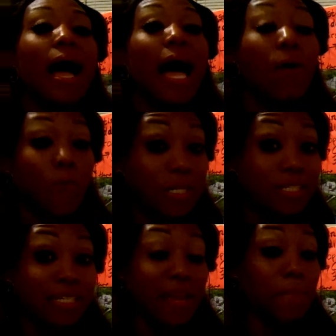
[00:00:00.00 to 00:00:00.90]
I want
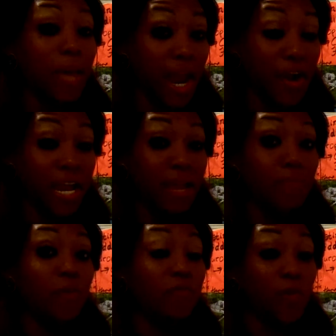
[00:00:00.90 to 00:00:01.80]
to get married
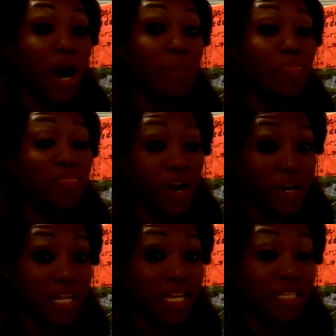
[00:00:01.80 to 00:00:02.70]
before I'm
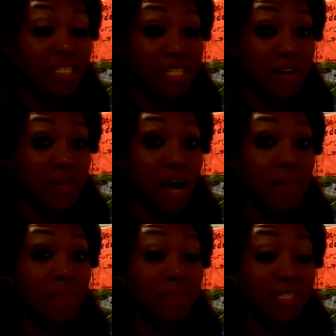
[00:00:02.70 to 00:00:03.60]
30, so
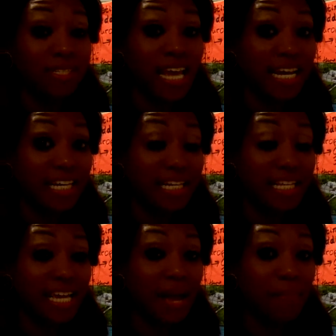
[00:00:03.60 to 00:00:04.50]
I'm
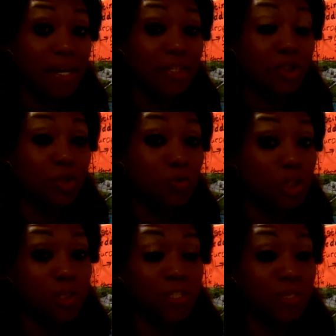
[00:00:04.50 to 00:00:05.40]
in a
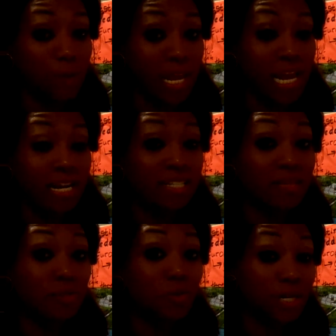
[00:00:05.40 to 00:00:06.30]
2-year span because
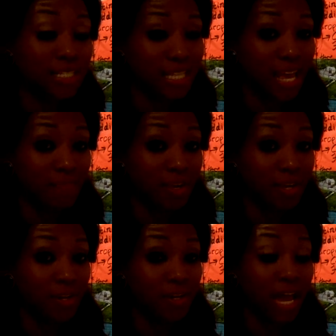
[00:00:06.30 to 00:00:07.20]
I'm
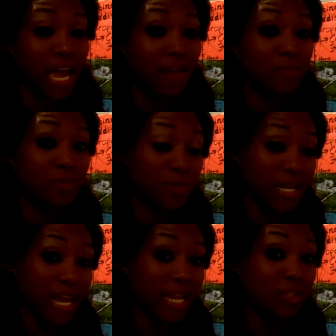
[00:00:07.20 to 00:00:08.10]
27. I have
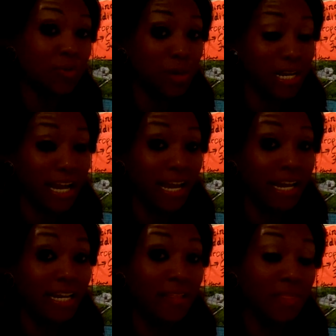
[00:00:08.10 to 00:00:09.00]
28,
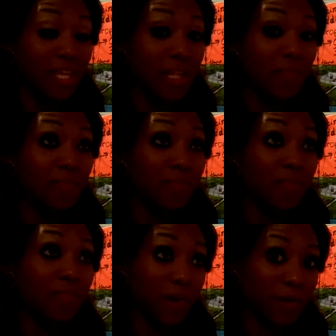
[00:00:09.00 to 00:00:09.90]
29, and then
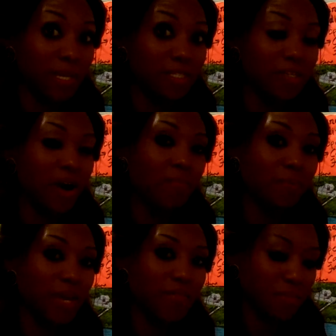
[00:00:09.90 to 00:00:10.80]
30. So I'm
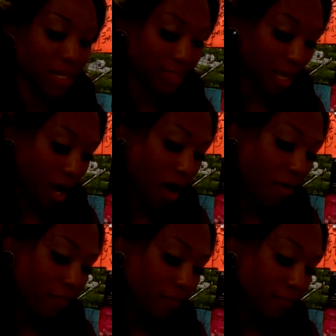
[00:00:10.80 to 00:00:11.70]
giving
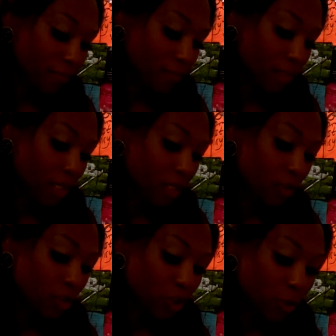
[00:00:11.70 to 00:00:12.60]
myself
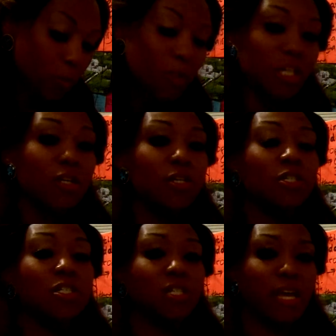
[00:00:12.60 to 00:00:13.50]
2
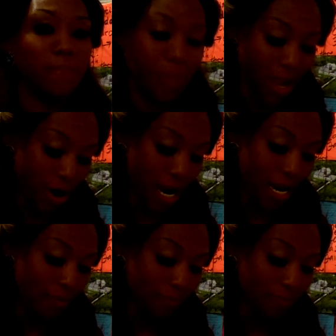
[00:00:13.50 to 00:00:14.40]
years to get married.